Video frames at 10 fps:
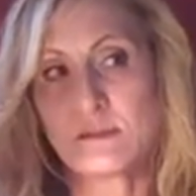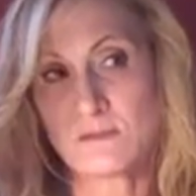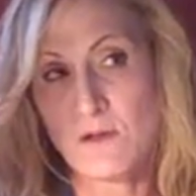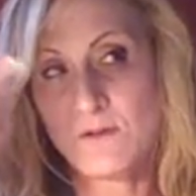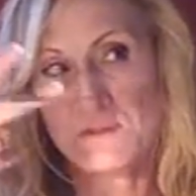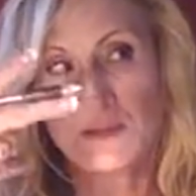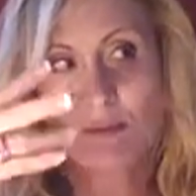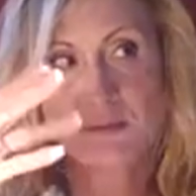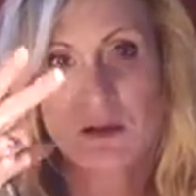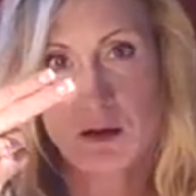It's
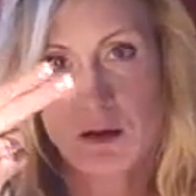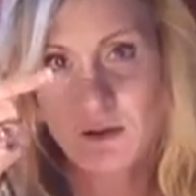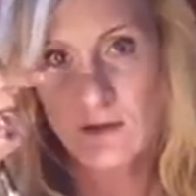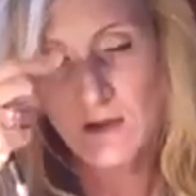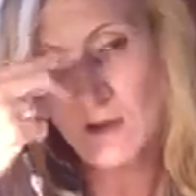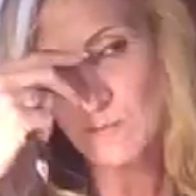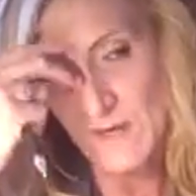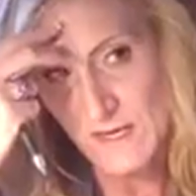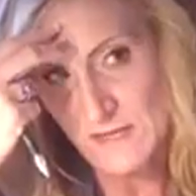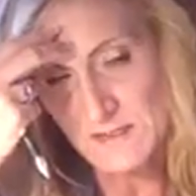oftentimes a cutting
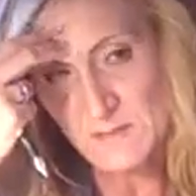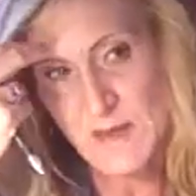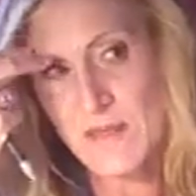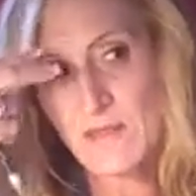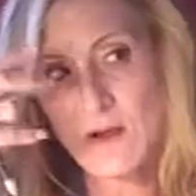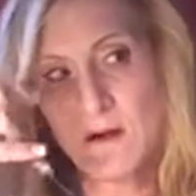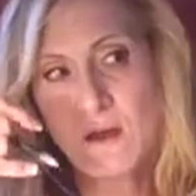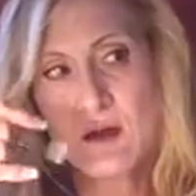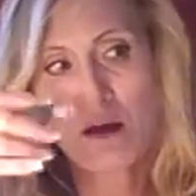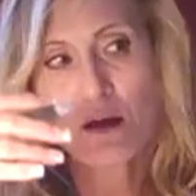mechanism on there.